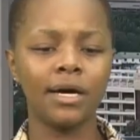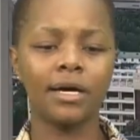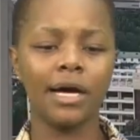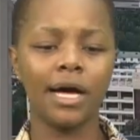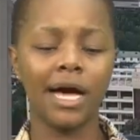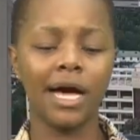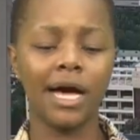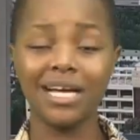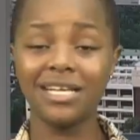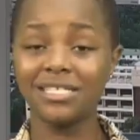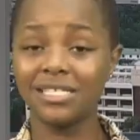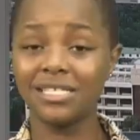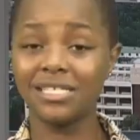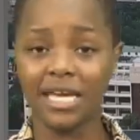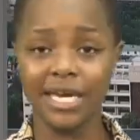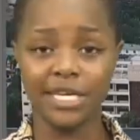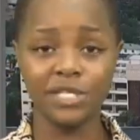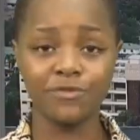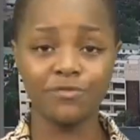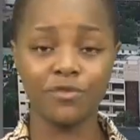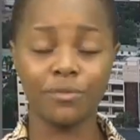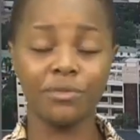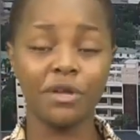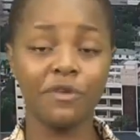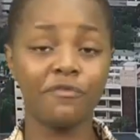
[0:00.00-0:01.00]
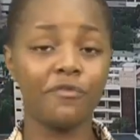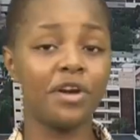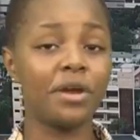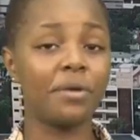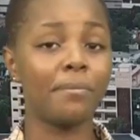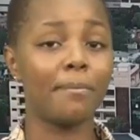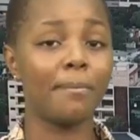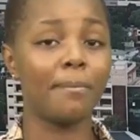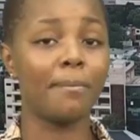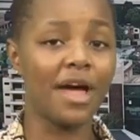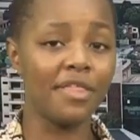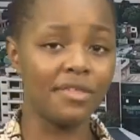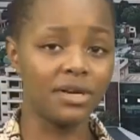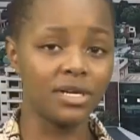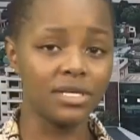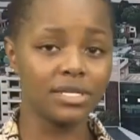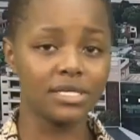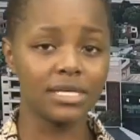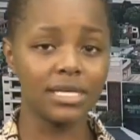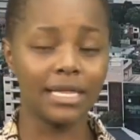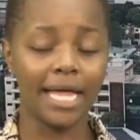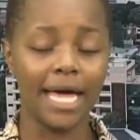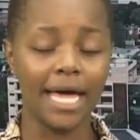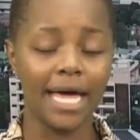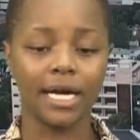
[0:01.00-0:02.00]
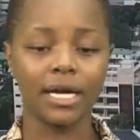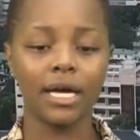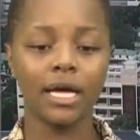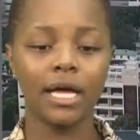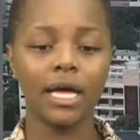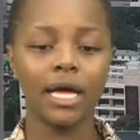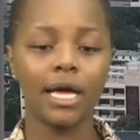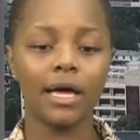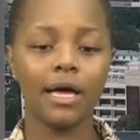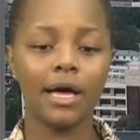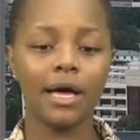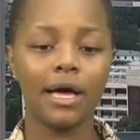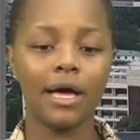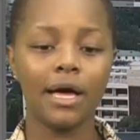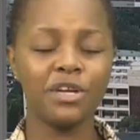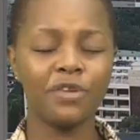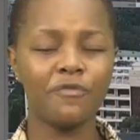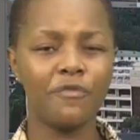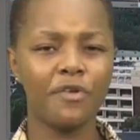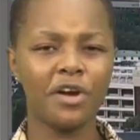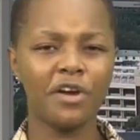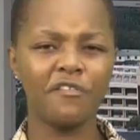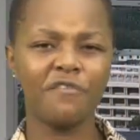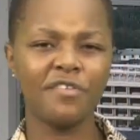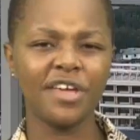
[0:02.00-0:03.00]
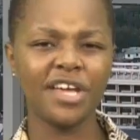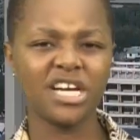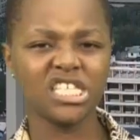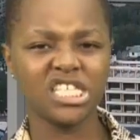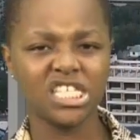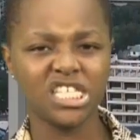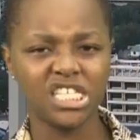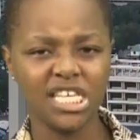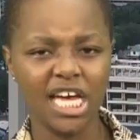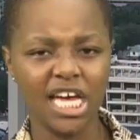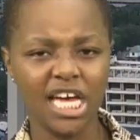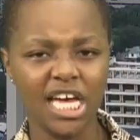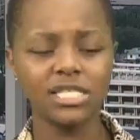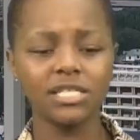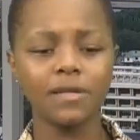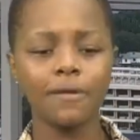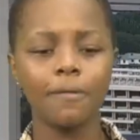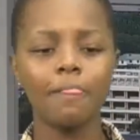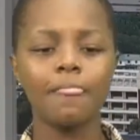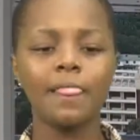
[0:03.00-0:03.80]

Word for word: has kids from different mothers, like different fiancés,